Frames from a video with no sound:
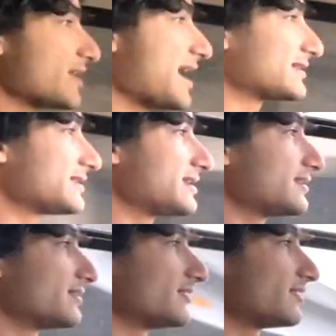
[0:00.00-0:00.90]

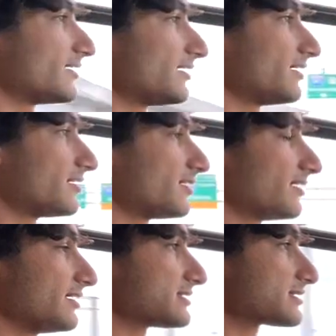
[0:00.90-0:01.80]
chassis
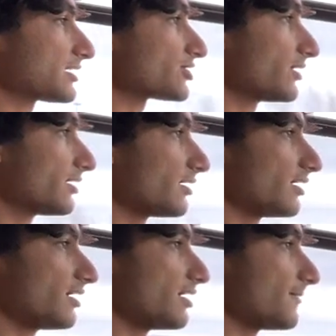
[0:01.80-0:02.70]
is such a,
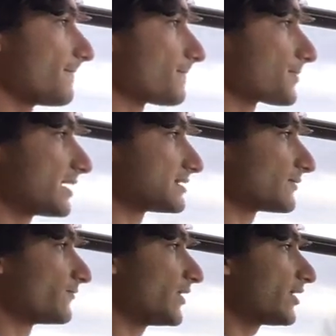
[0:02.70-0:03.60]
it's
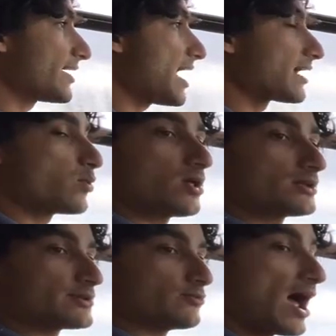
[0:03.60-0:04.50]
a very high
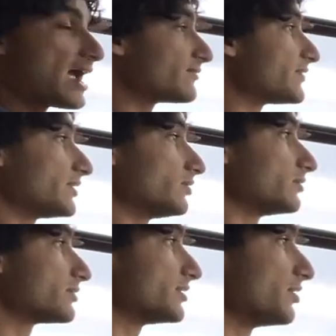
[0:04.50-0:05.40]
quality ride feel.
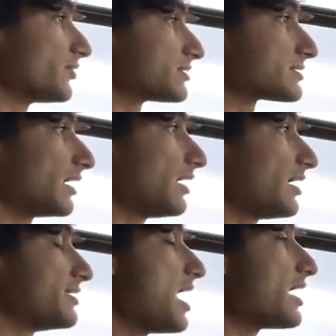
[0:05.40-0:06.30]
You know, there's
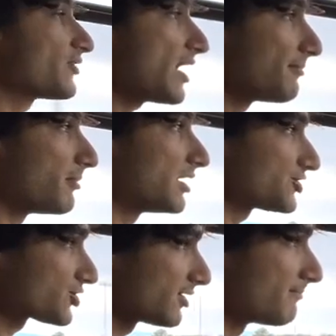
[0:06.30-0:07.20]
a, not that
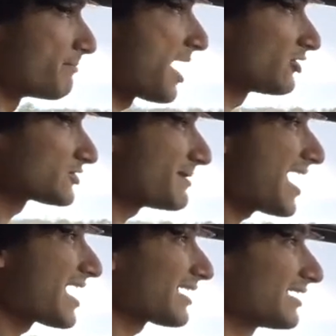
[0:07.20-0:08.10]
much bounce
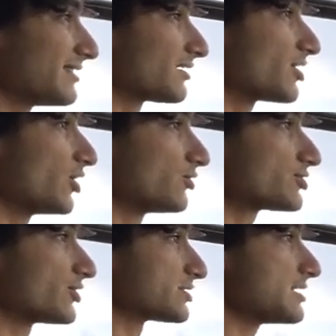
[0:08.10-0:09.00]
back in the coach.
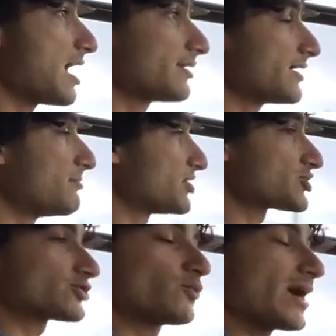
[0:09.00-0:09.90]
There's not that much
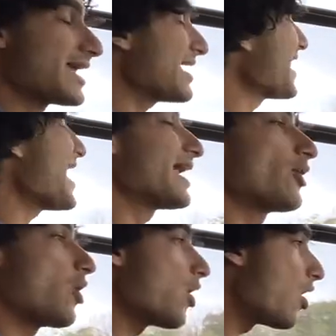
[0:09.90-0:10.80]
sway at
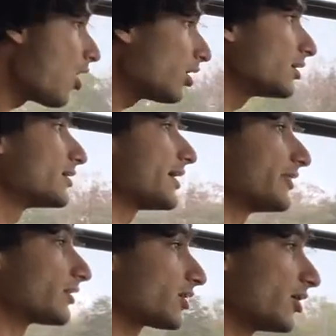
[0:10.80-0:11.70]
all
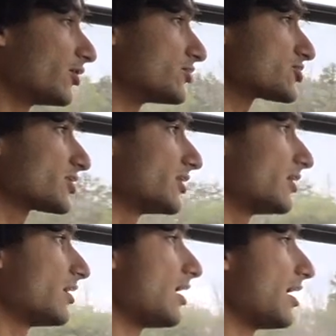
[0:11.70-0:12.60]
in the coach.
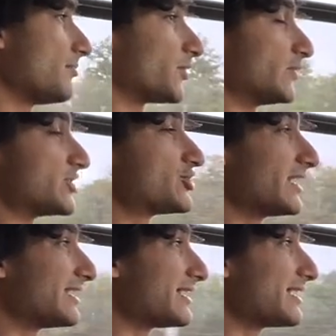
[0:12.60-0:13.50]
Um, the
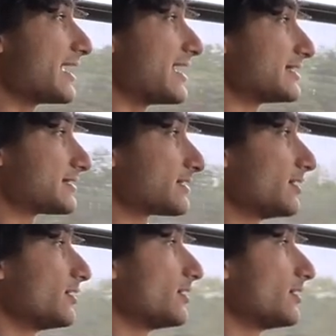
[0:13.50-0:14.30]
rigidity is